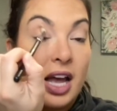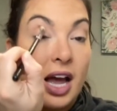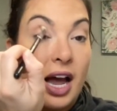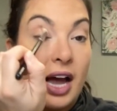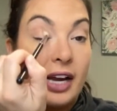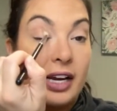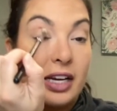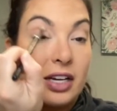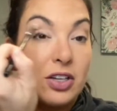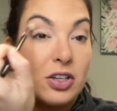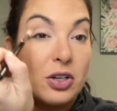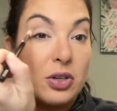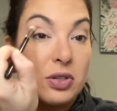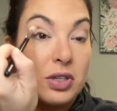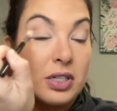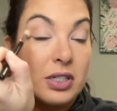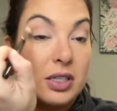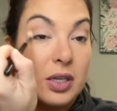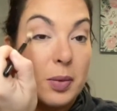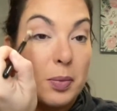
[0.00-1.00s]
I can use
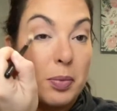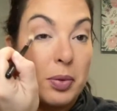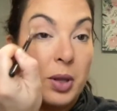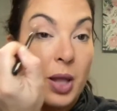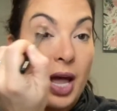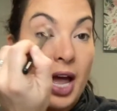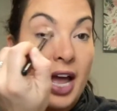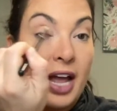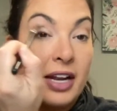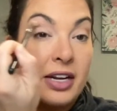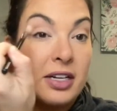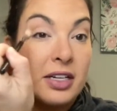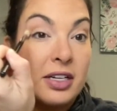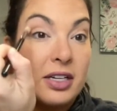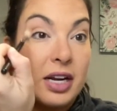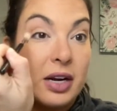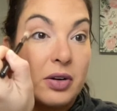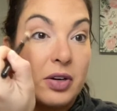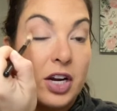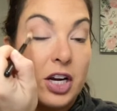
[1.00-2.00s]
it to blend.
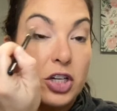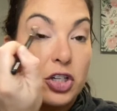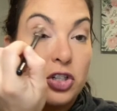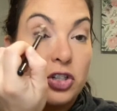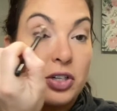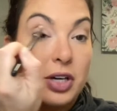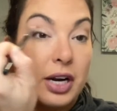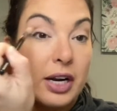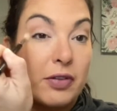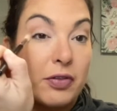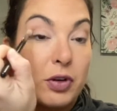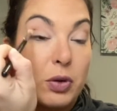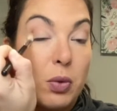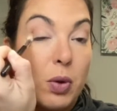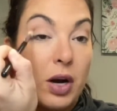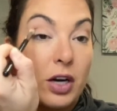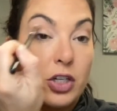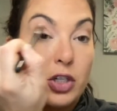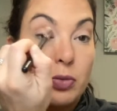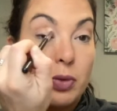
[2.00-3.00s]
Now, yesterday, if you
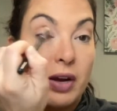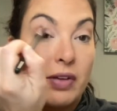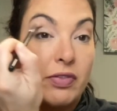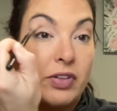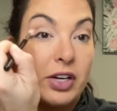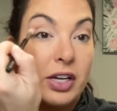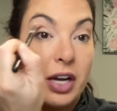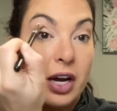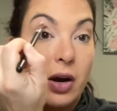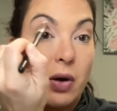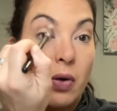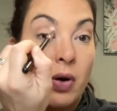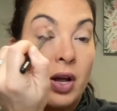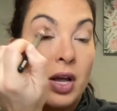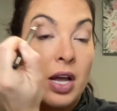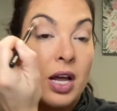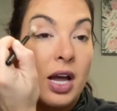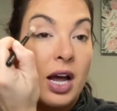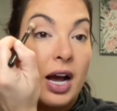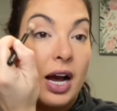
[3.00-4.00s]
watched my video,
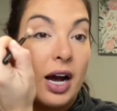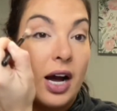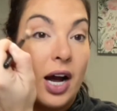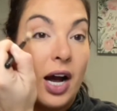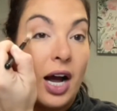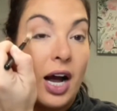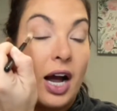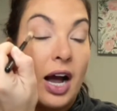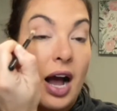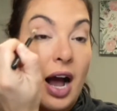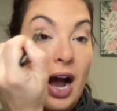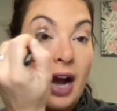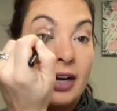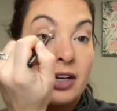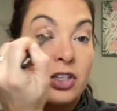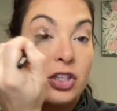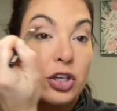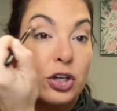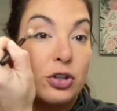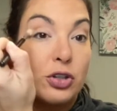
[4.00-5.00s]
uh, I
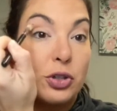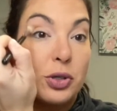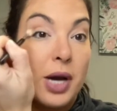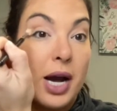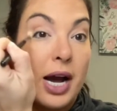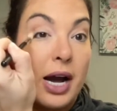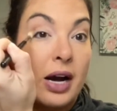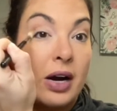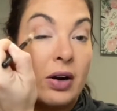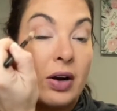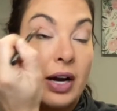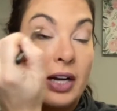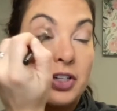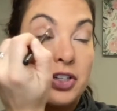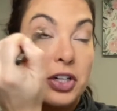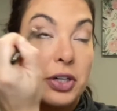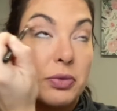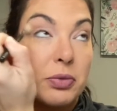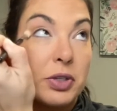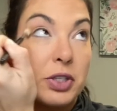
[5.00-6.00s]
showed you how, I
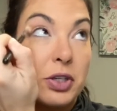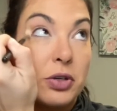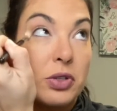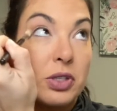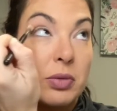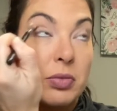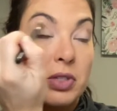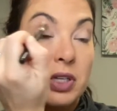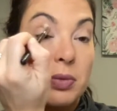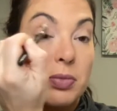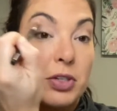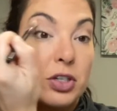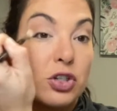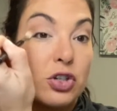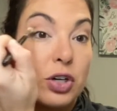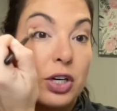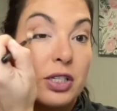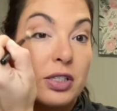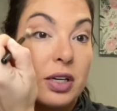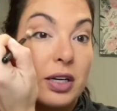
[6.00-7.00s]
shared with you some tips and
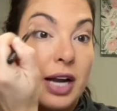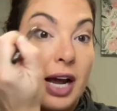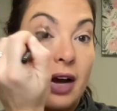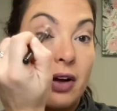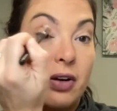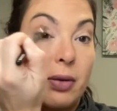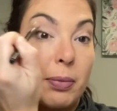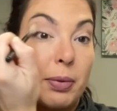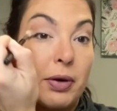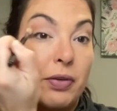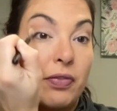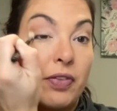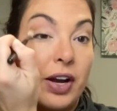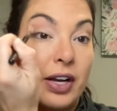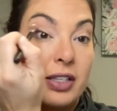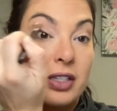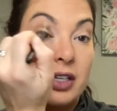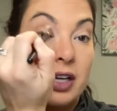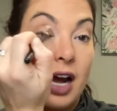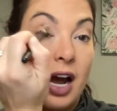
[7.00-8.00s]
tricks on how to
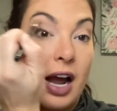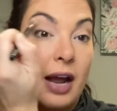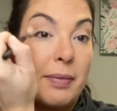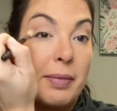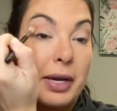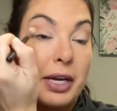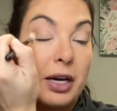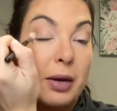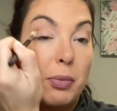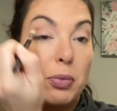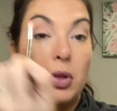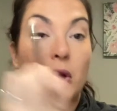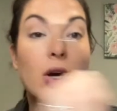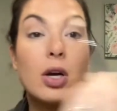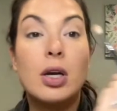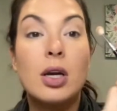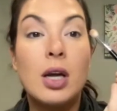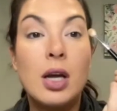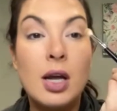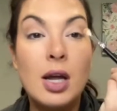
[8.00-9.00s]
perfect an eye makeup
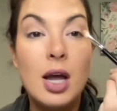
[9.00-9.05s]
look.